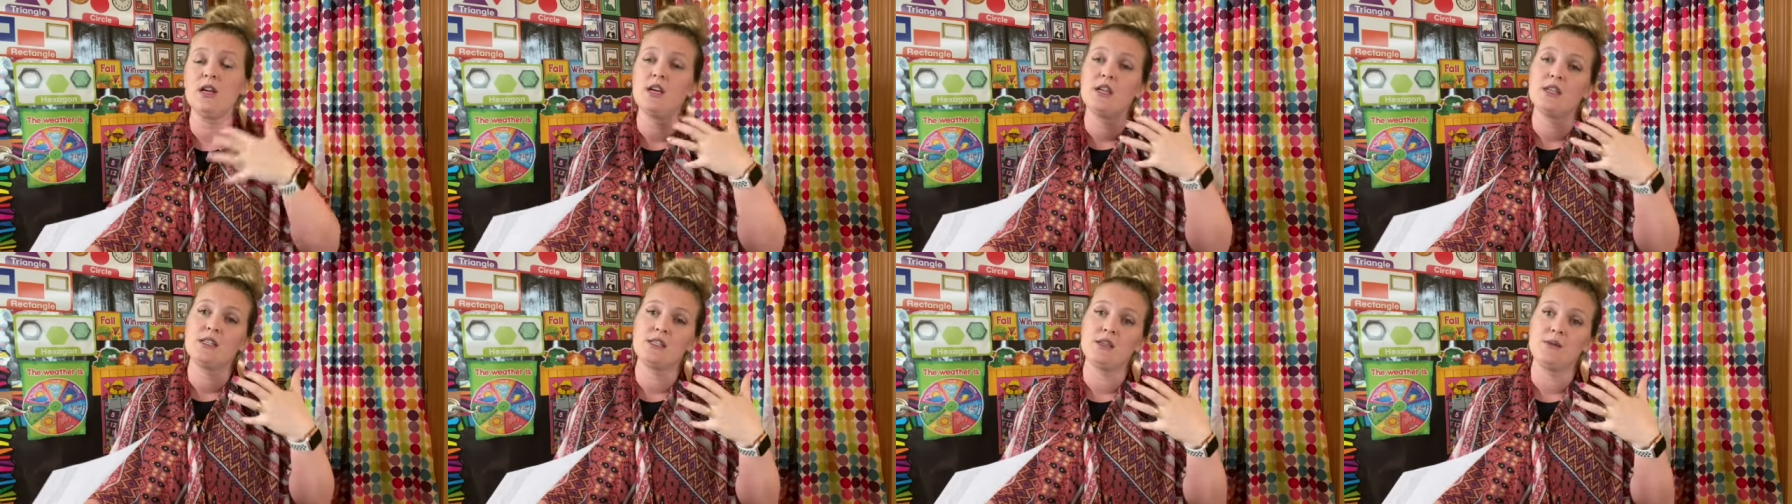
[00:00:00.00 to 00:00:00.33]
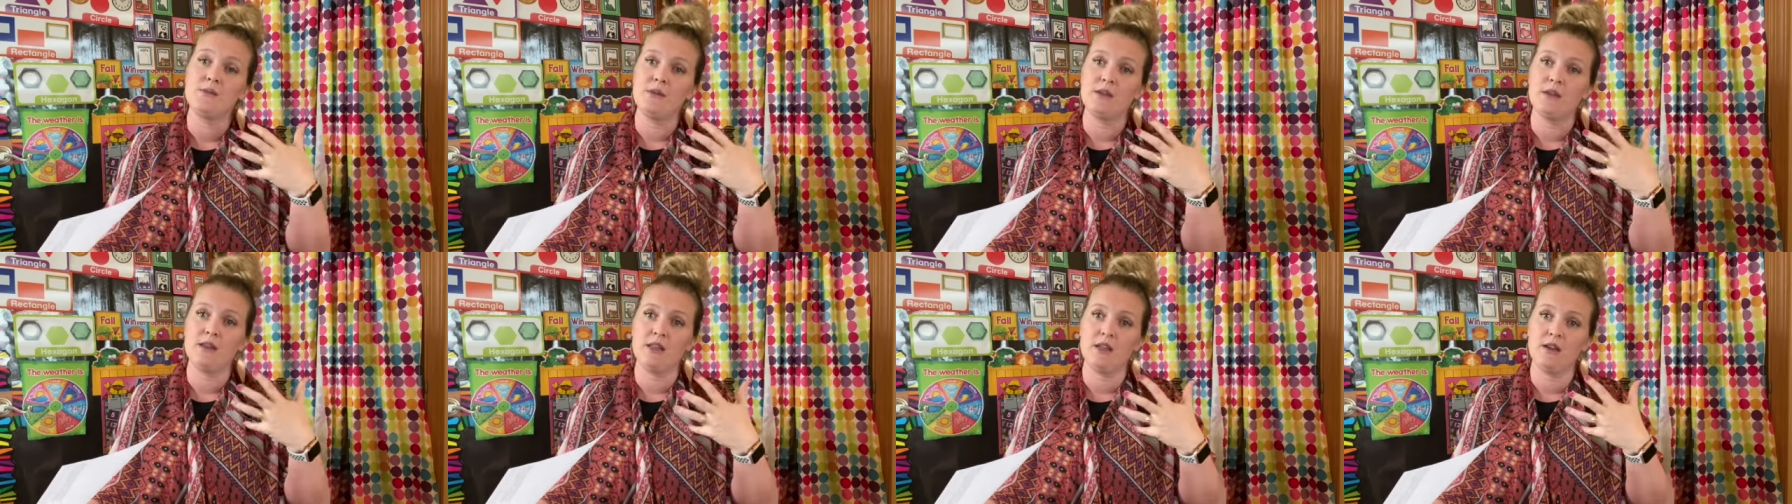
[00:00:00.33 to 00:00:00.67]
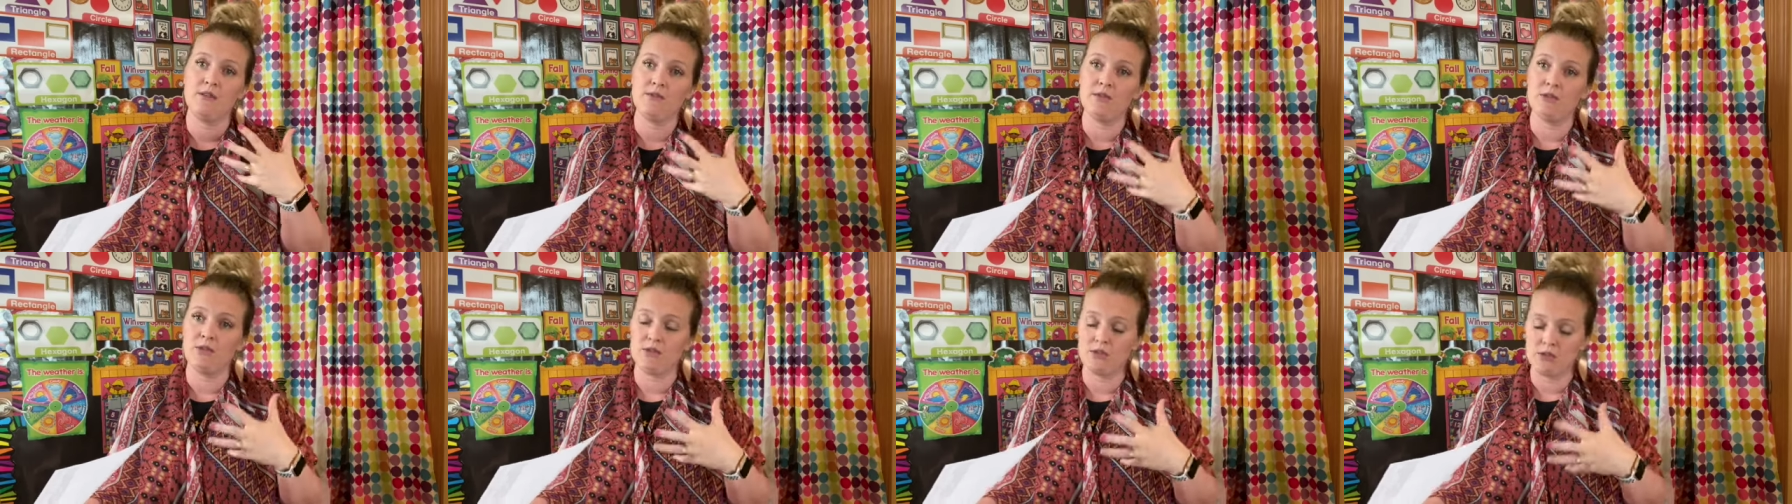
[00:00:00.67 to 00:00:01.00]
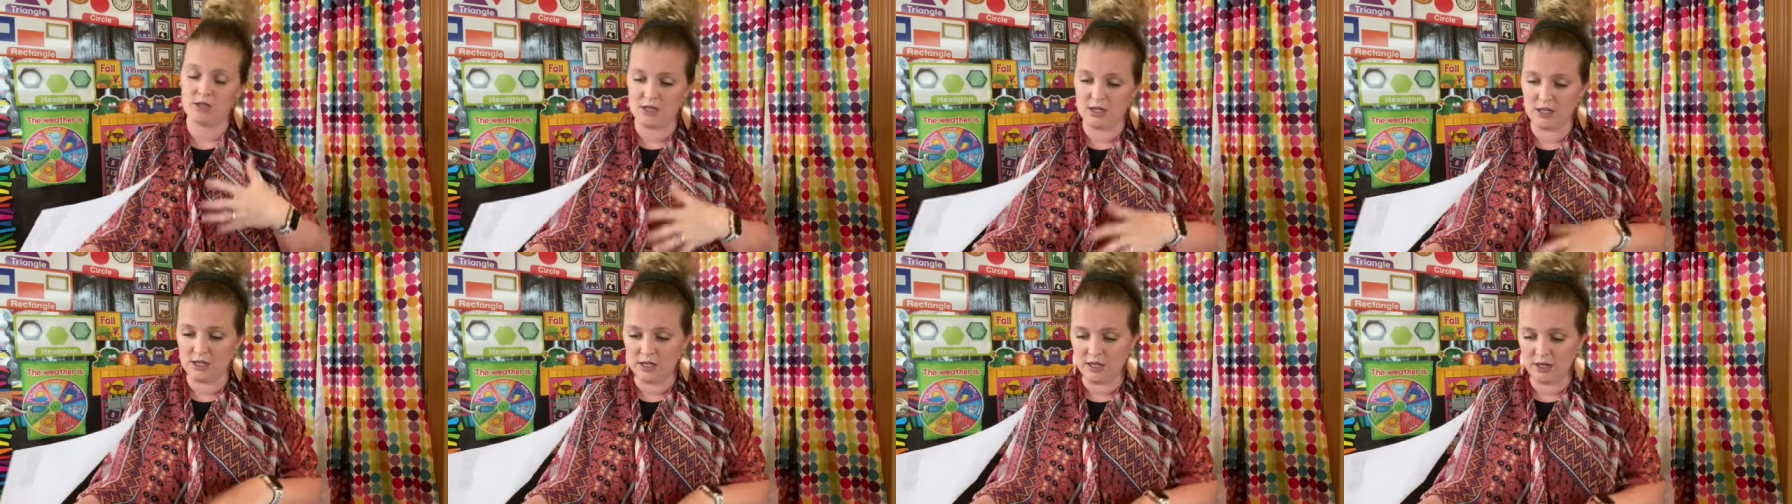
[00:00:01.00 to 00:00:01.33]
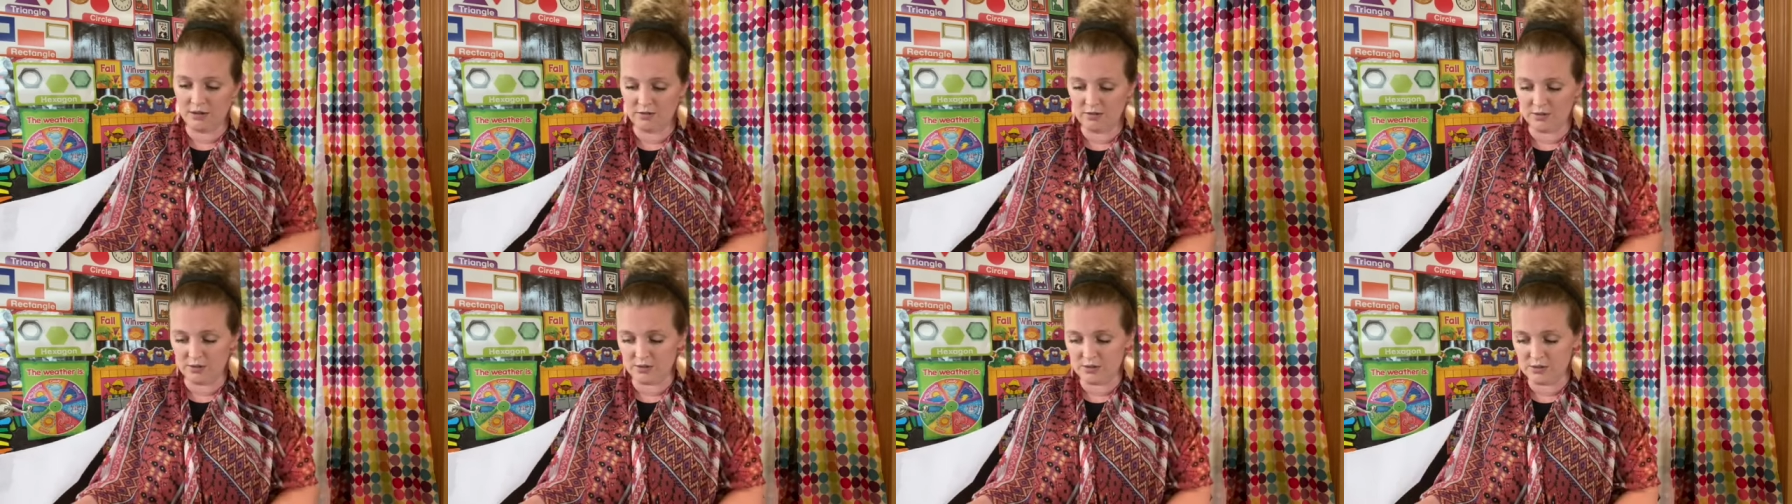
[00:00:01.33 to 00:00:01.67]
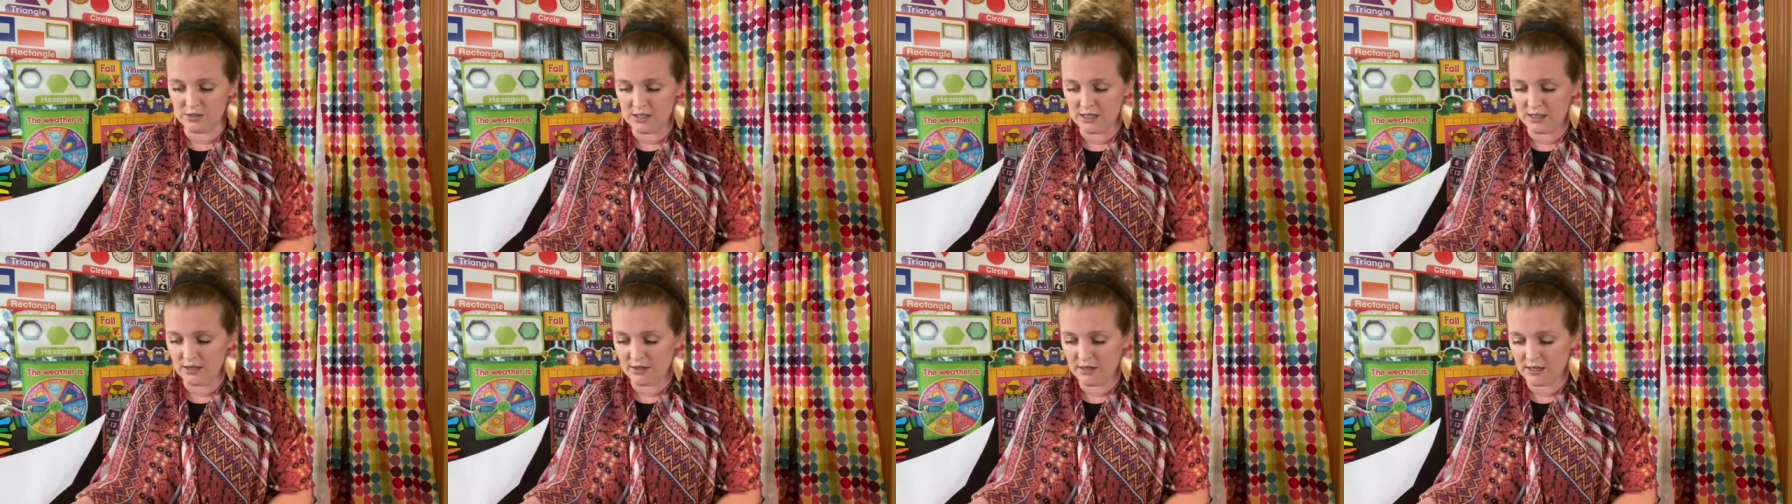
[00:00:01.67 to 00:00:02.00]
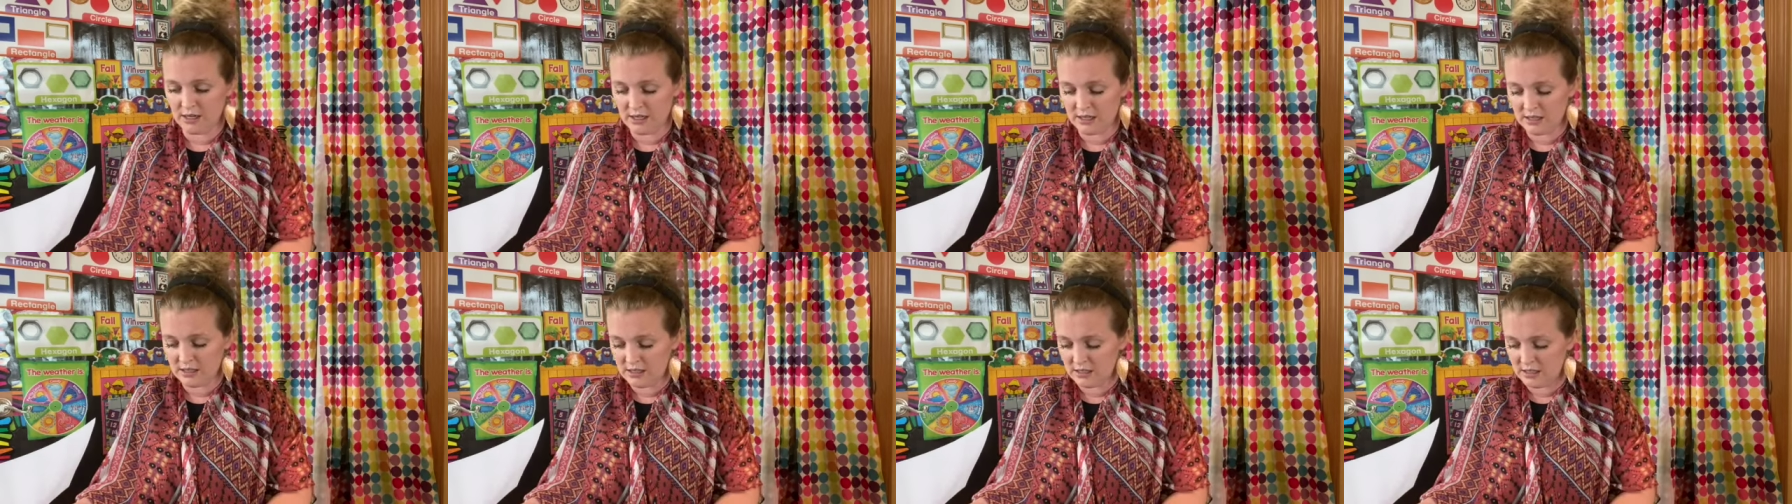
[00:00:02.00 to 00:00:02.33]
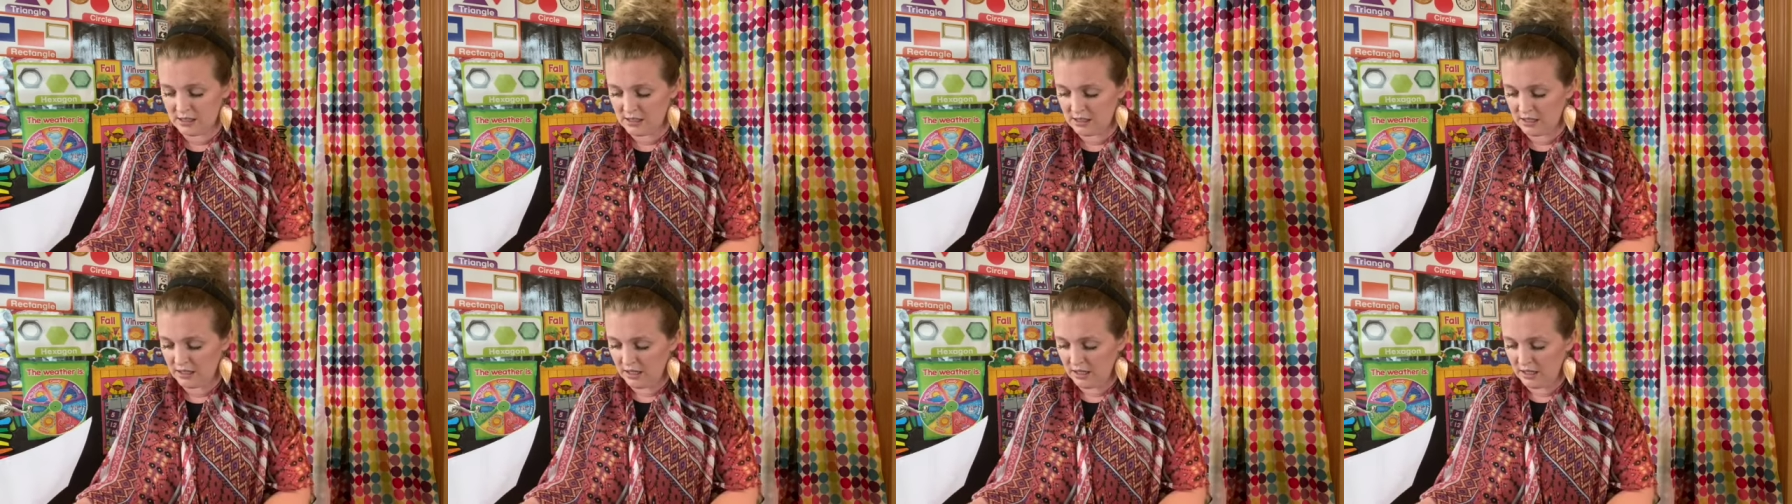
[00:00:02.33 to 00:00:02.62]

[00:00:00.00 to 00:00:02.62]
something they've learned in any of those areas.